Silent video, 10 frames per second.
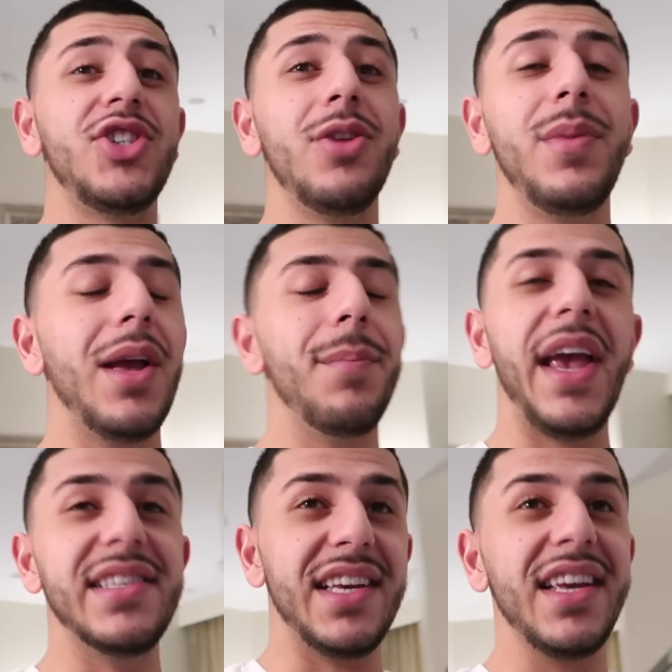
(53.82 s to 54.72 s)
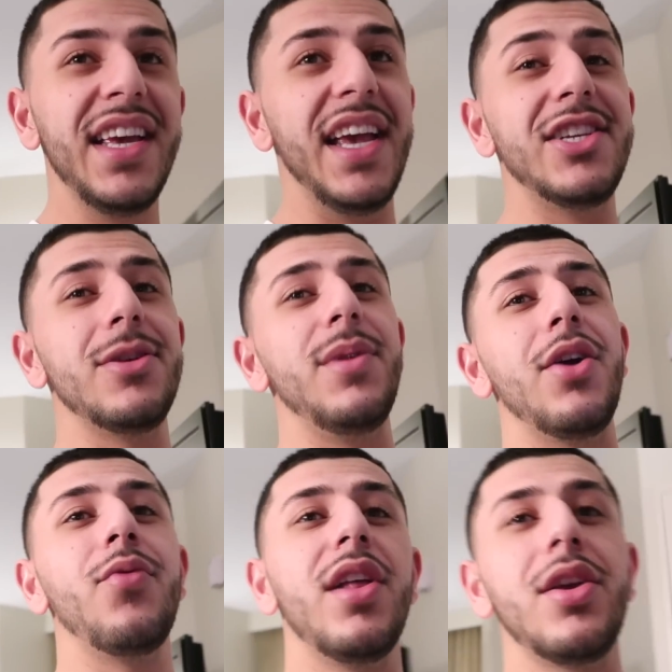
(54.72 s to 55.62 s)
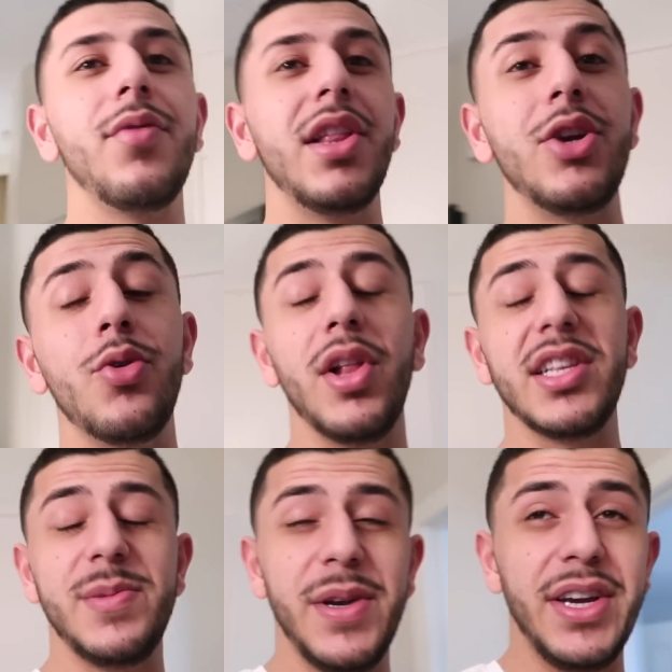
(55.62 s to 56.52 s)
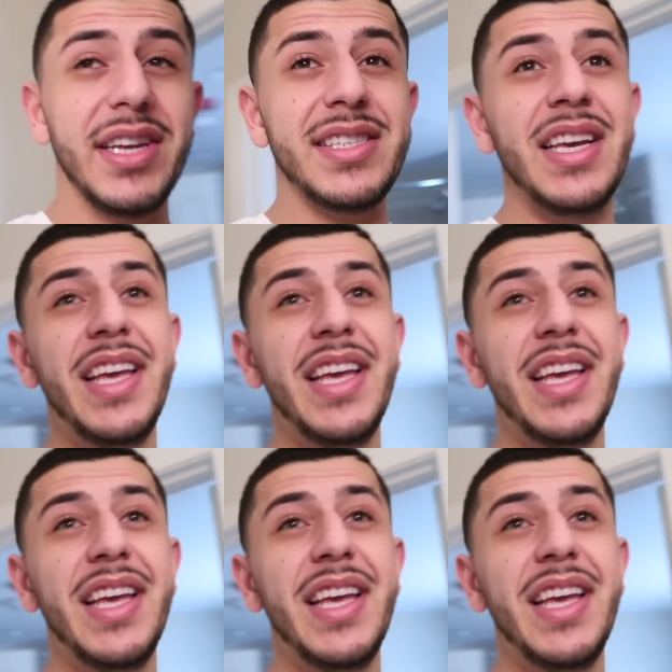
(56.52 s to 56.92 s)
should be amazing. It should be a really, really cool experience.